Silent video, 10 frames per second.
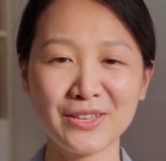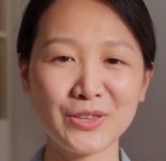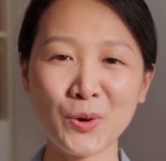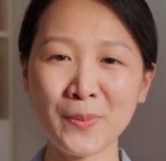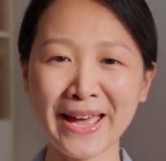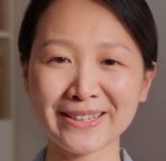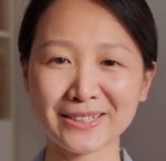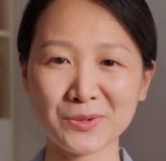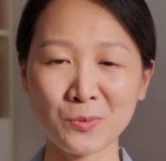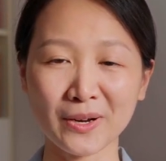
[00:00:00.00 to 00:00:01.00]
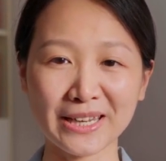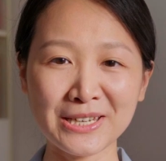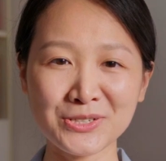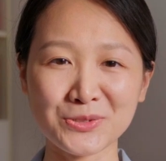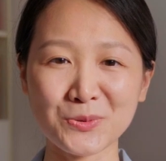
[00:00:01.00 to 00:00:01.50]
No matter what
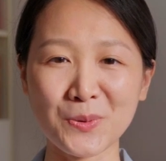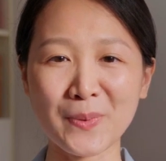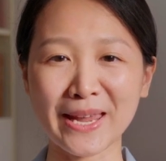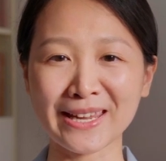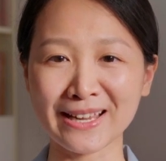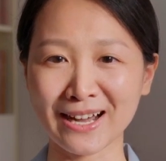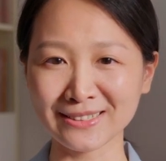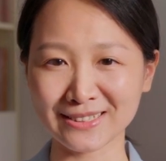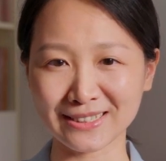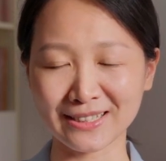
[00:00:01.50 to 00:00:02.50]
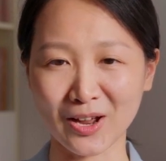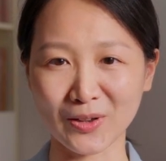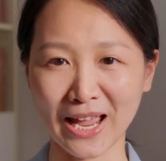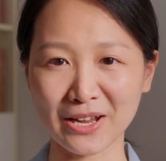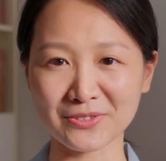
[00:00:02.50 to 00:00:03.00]
issue we may encounter in our
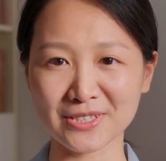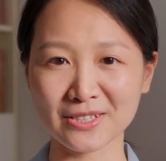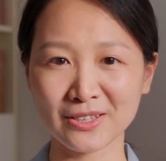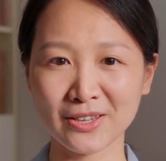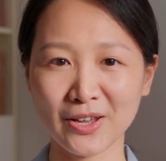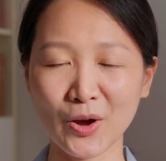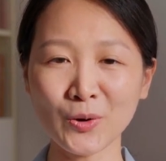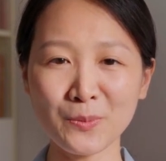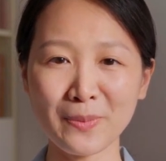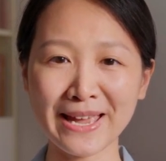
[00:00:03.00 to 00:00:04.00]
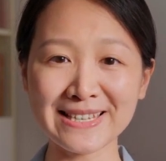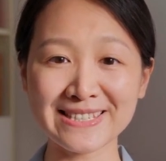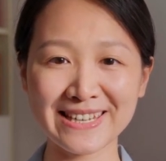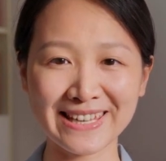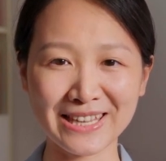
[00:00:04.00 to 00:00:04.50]
lives, only by
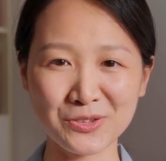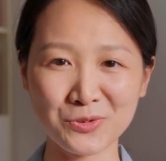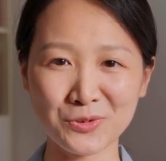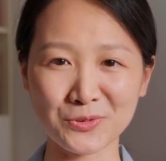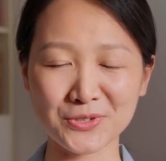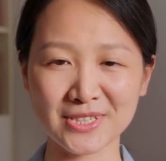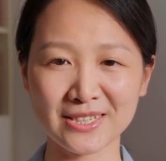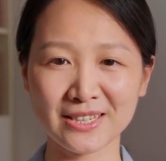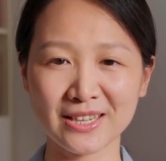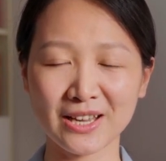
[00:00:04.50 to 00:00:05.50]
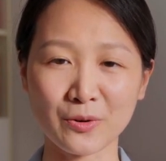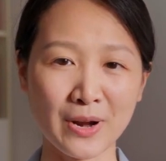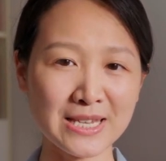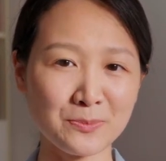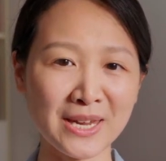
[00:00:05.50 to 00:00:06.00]
seeking the truth,
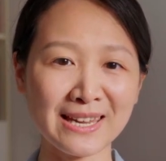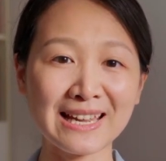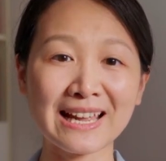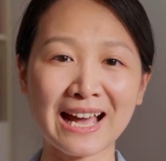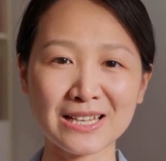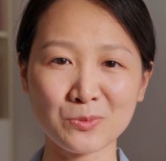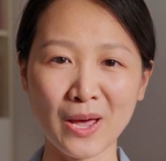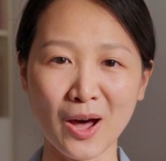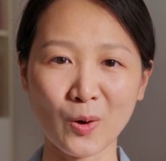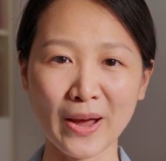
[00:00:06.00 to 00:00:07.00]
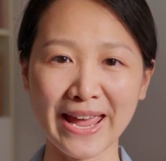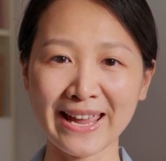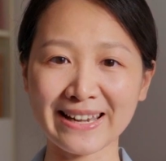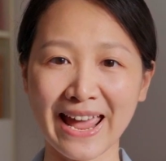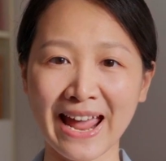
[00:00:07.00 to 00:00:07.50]
grasping God's will
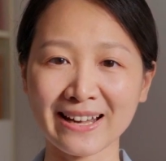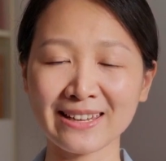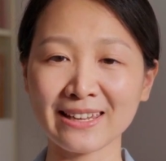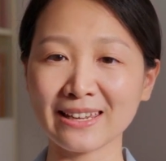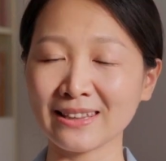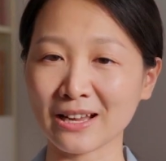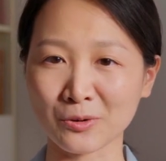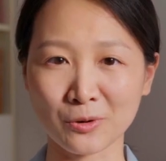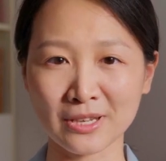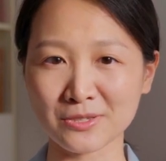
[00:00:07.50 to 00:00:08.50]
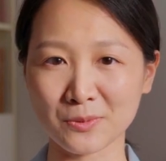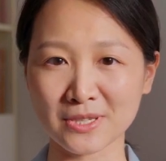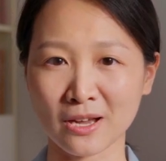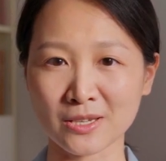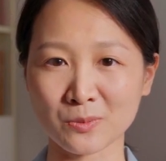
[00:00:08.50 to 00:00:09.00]
and acting in accordance
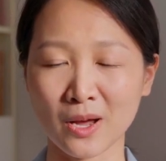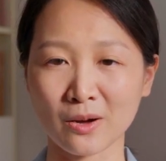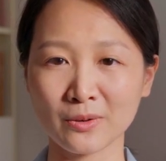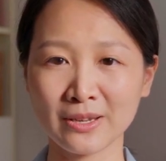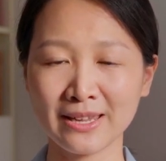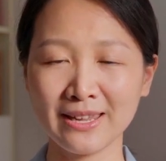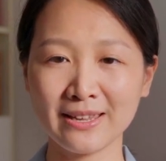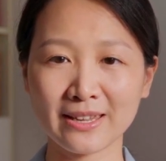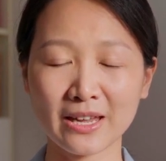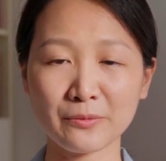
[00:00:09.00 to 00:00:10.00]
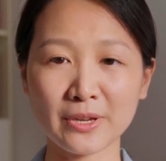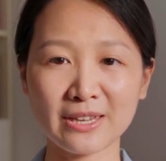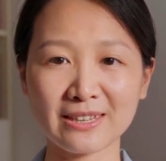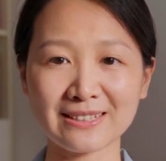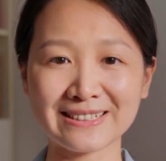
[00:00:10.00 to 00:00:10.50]
with God's will, can
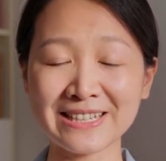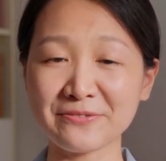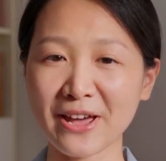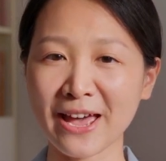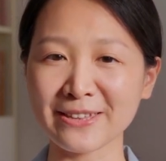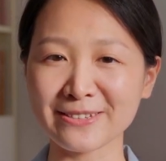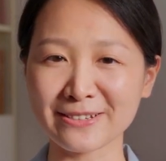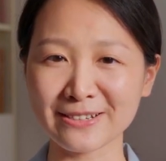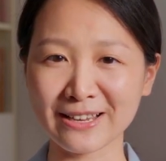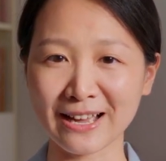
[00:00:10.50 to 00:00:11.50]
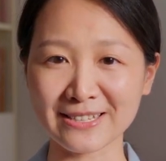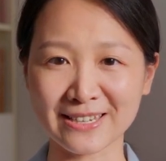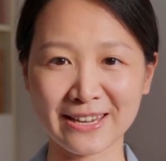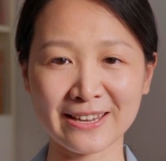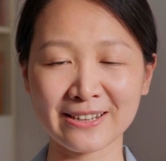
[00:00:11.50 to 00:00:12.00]
we live under God's
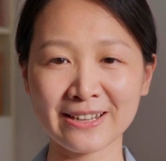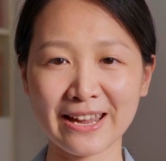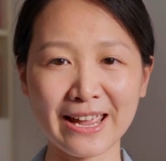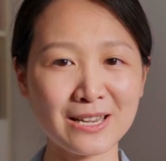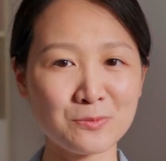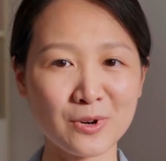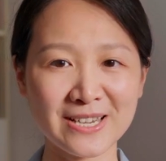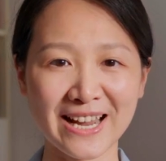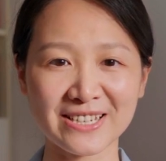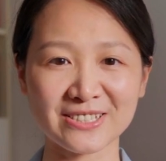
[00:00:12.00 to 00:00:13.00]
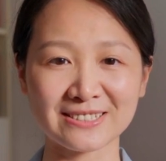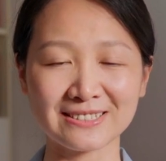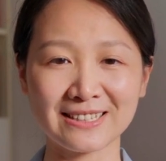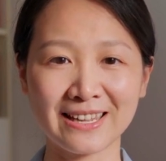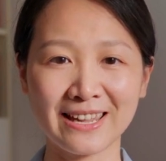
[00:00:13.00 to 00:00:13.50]
care and protection.